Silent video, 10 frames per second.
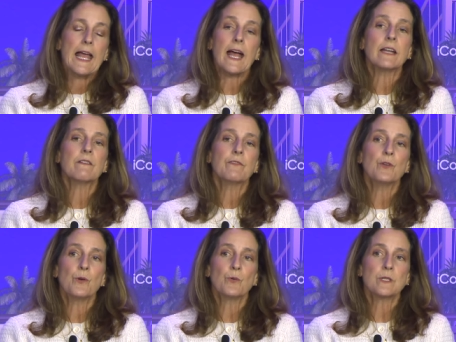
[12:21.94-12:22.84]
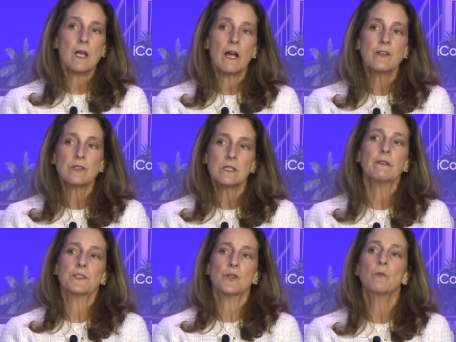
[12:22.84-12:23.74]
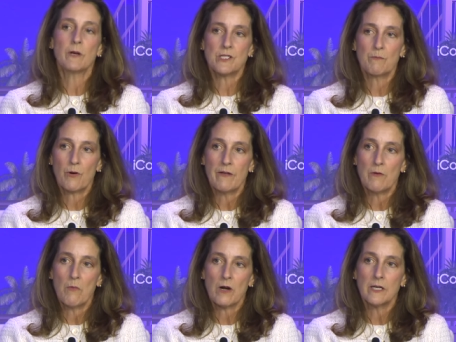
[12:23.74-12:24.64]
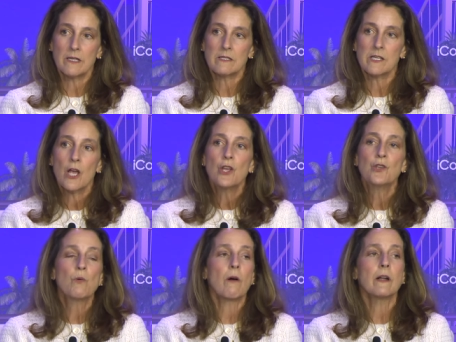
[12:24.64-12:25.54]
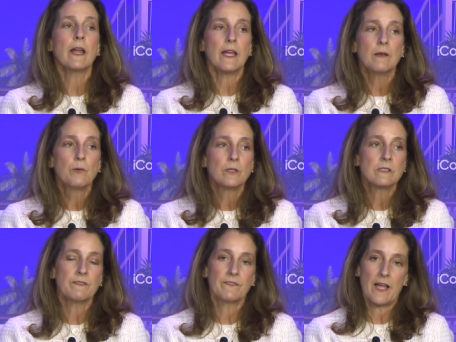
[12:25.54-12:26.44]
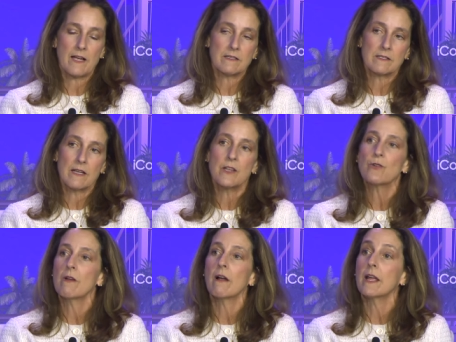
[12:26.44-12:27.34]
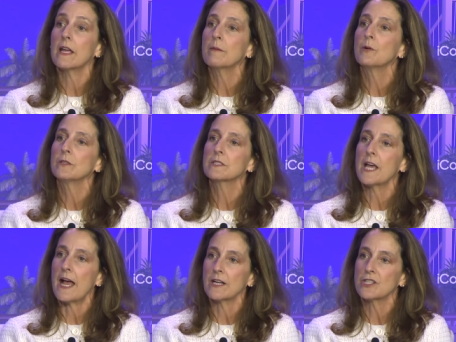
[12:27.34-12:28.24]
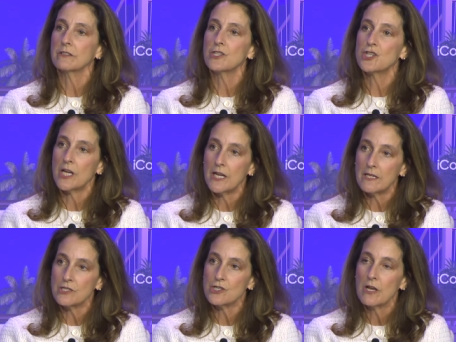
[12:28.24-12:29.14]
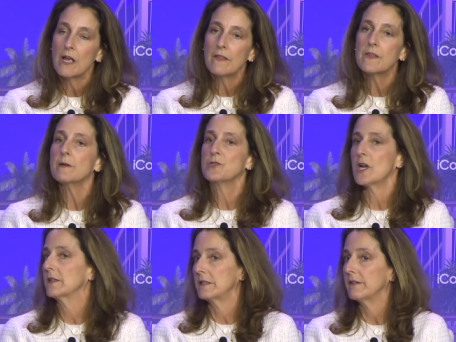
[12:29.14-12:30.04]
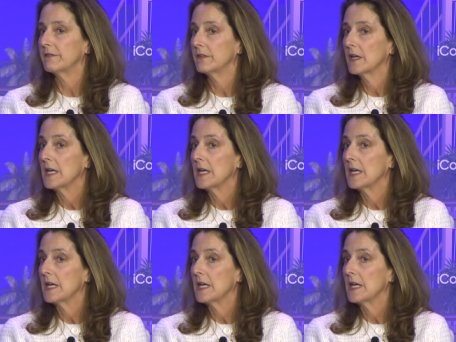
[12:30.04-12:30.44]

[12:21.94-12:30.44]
And if you tie yourself too much in private markets, you aren't able to flex and you're not able to actually change the objective.